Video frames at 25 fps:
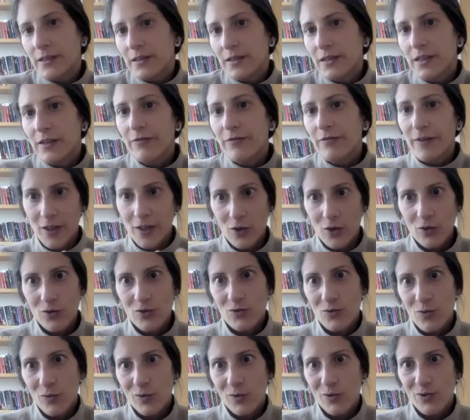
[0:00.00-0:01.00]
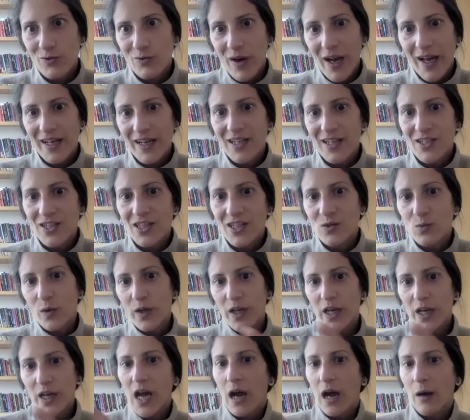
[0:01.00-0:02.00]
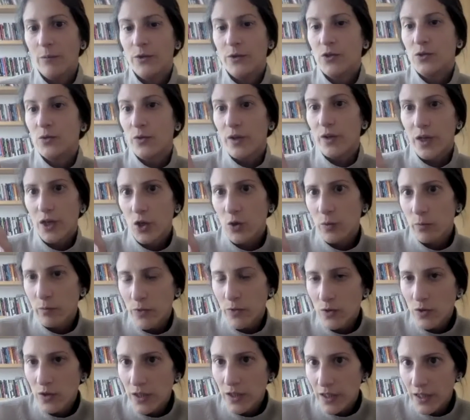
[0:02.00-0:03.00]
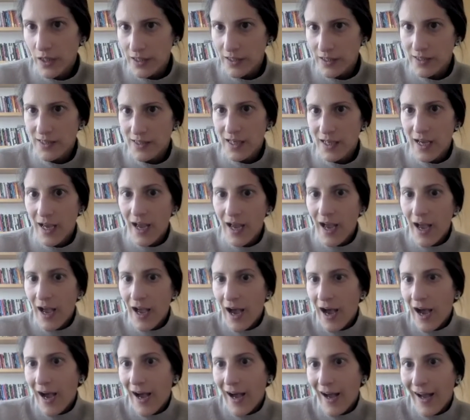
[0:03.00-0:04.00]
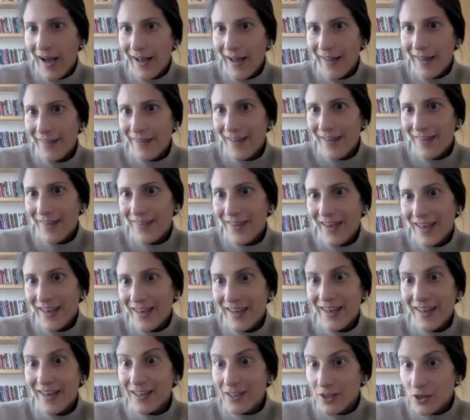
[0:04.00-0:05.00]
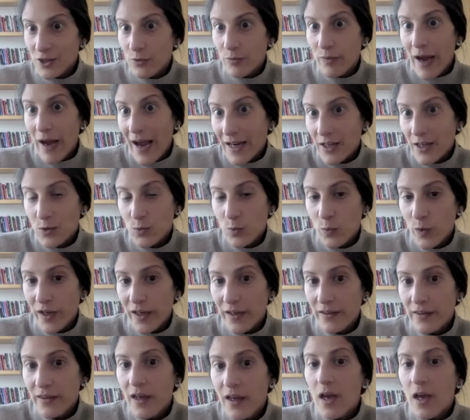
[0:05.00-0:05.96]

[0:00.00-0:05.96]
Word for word: different control strategies when it comes to the communities uh, that they interact with.